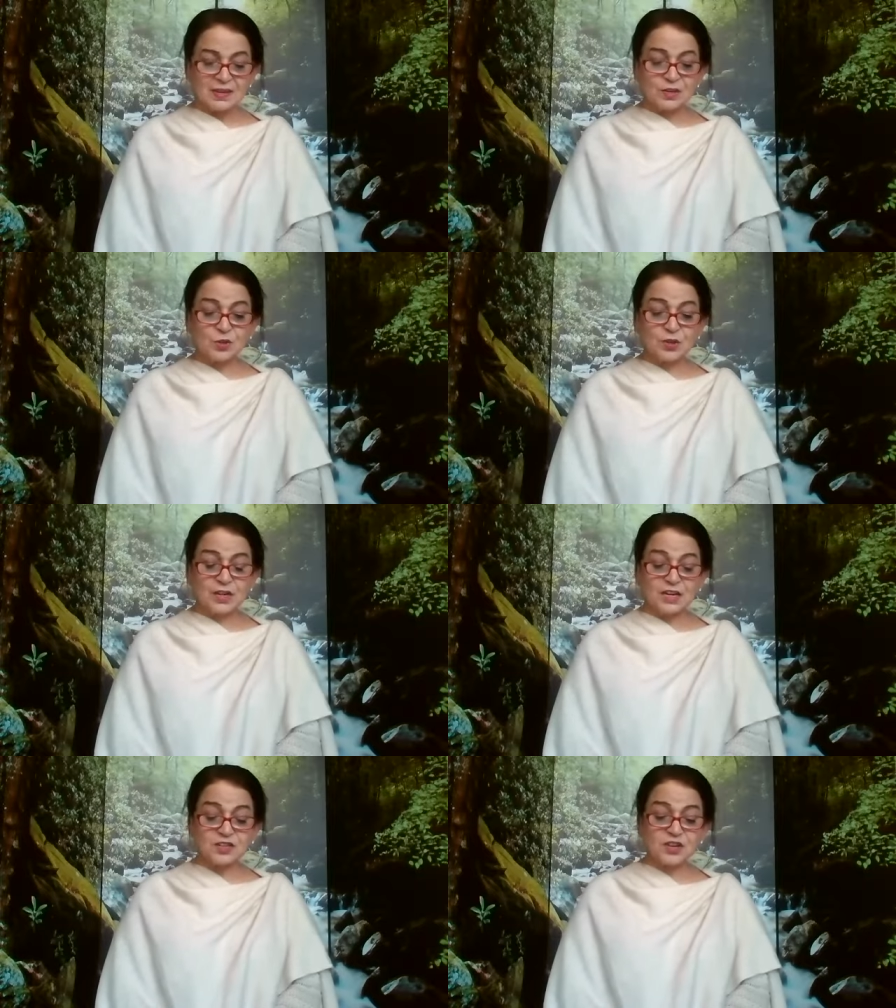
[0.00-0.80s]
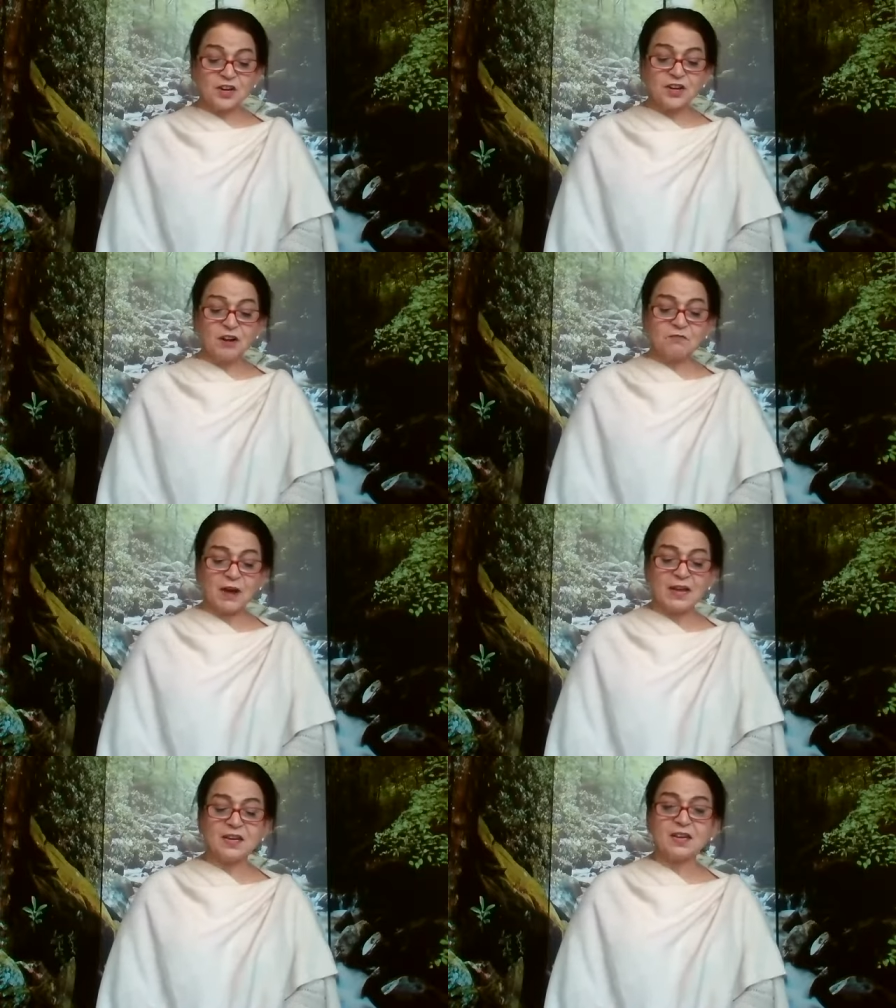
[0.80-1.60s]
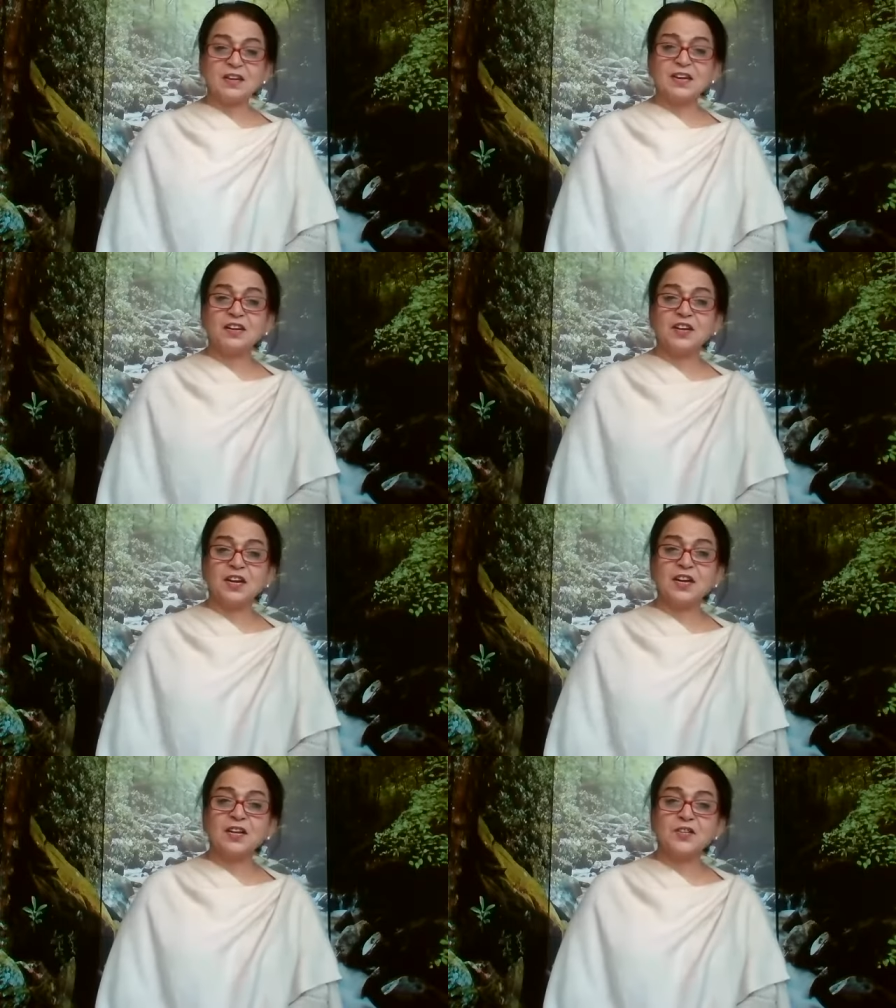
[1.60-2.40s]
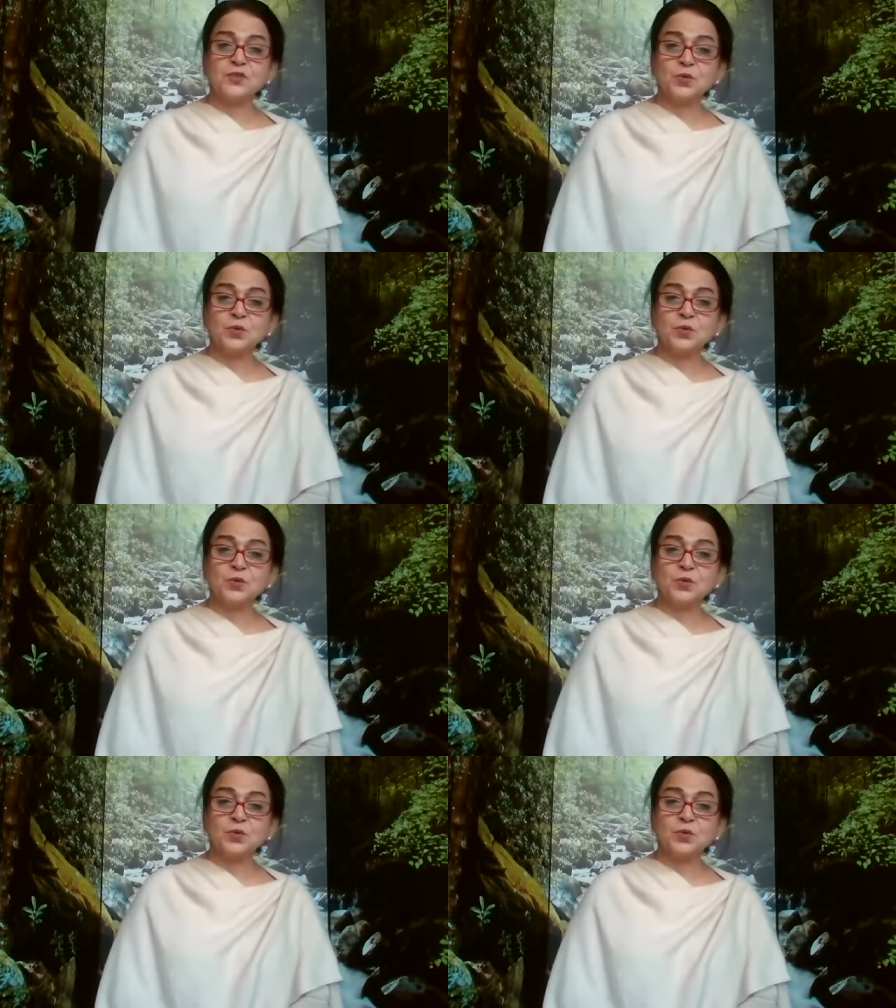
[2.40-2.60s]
So the external fire indeed is